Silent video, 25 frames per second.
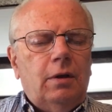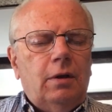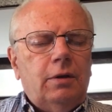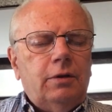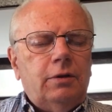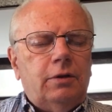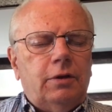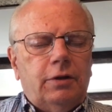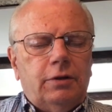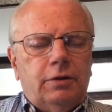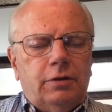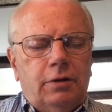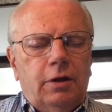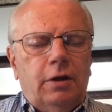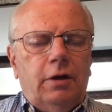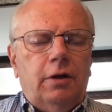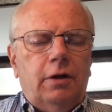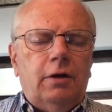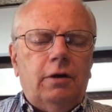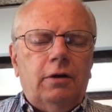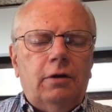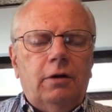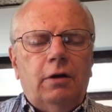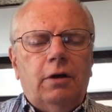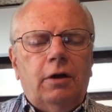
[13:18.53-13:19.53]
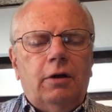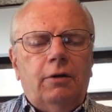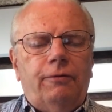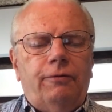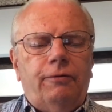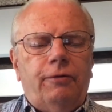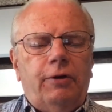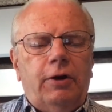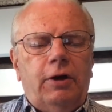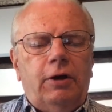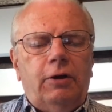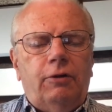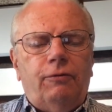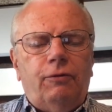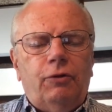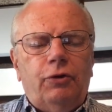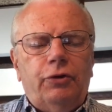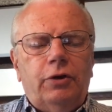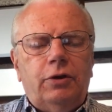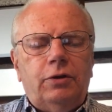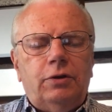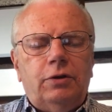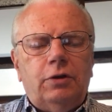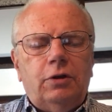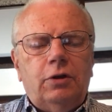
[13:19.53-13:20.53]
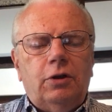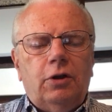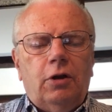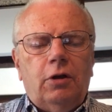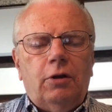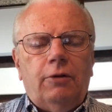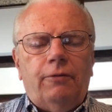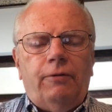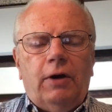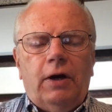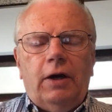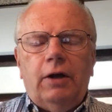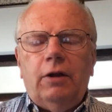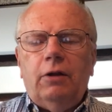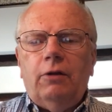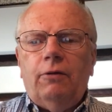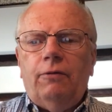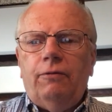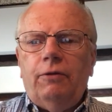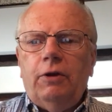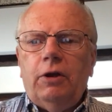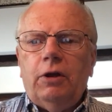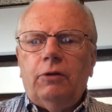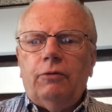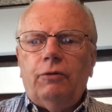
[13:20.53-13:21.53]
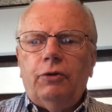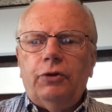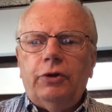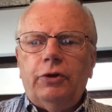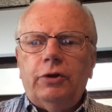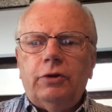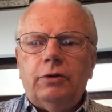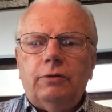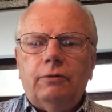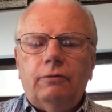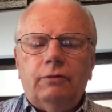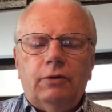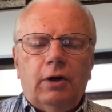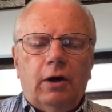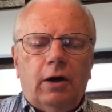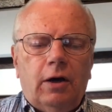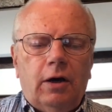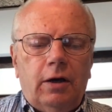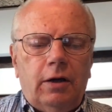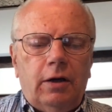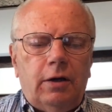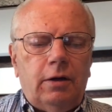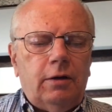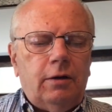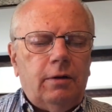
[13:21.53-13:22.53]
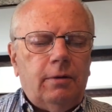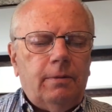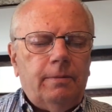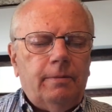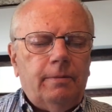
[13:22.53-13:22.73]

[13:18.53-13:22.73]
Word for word: Does their unfaithfulness nullify the faithfulness of God?